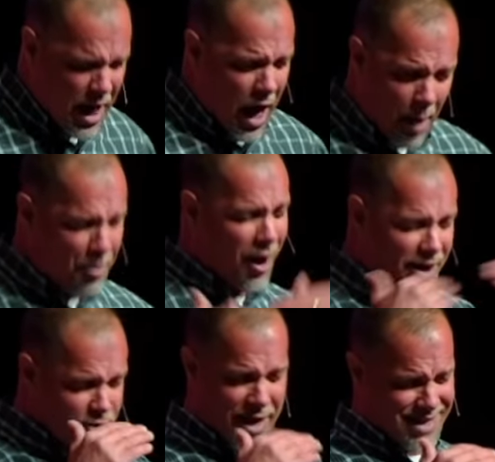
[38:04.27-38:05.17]
upon
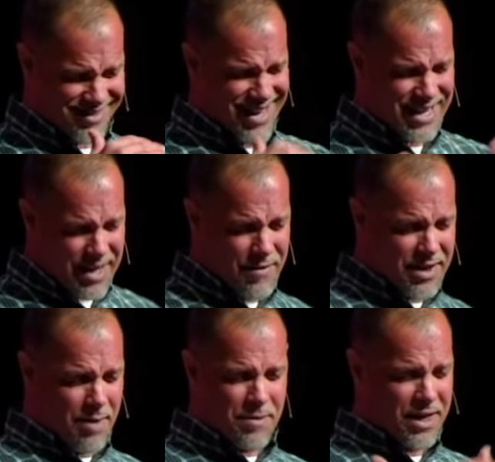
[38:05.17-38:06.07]
grace in giving
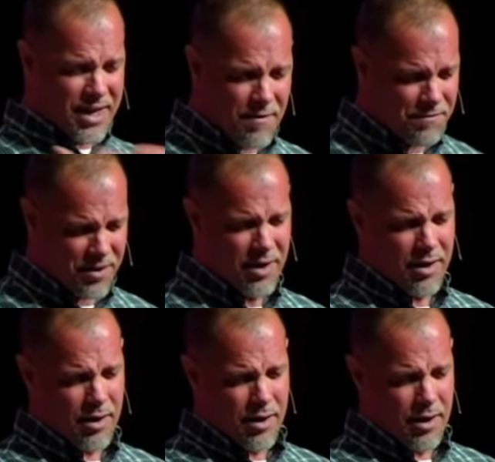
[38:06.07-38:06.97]
them the gift
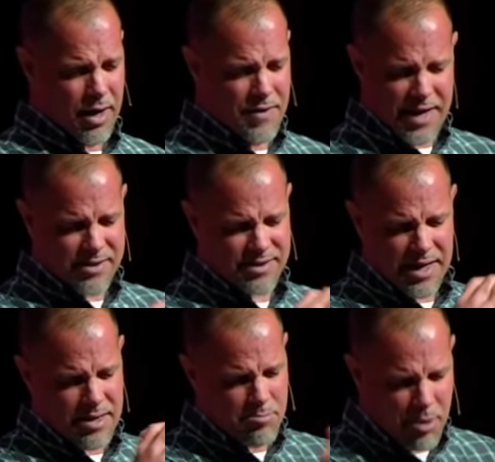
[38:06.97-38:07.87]
and the
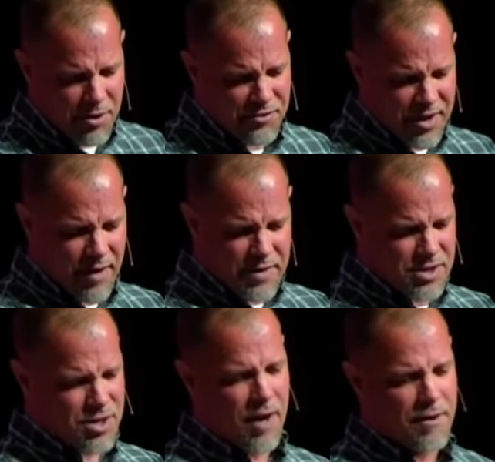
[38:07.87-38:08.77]
extended mercy of
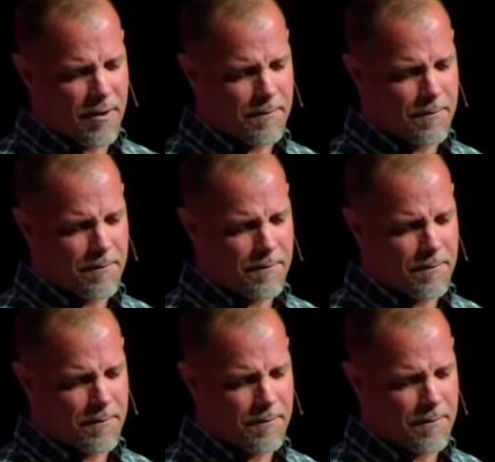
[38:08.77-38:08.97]
each other.